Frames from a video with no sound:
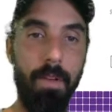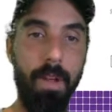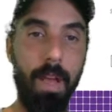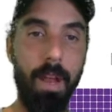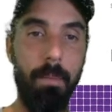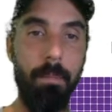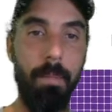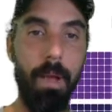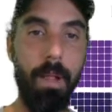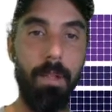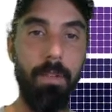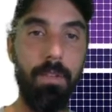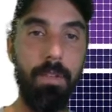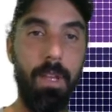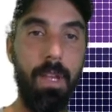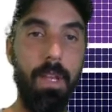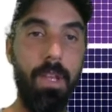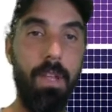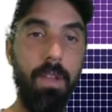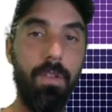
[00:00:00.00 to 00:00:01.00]
out of balance.
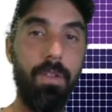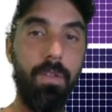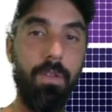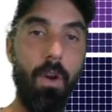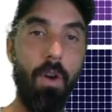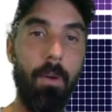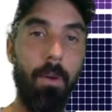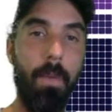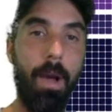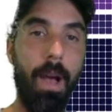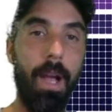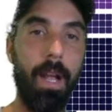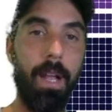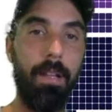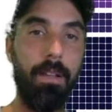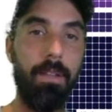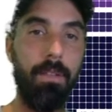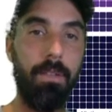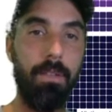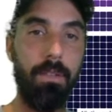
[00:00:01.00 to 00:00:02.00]
Stock
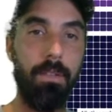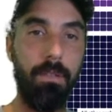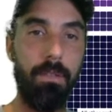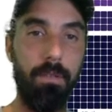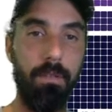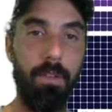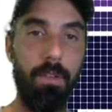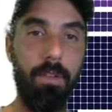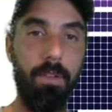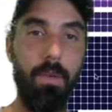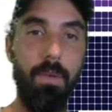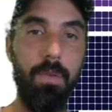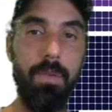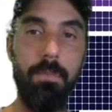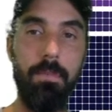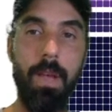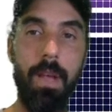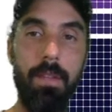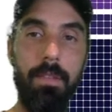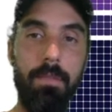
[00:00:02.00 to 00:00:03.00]
markets, huge
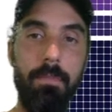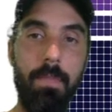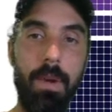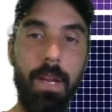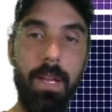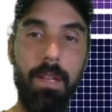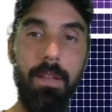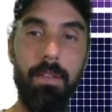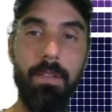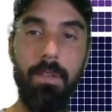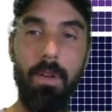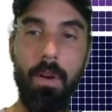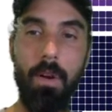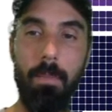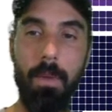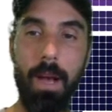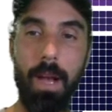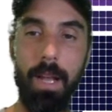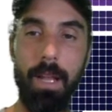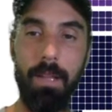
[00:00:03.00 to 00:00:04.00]
amounts of money in stock
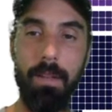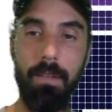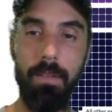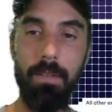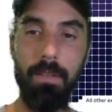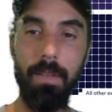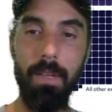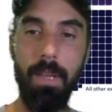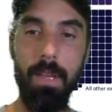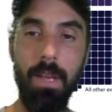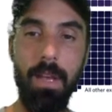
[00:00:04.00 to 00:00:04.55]
markets.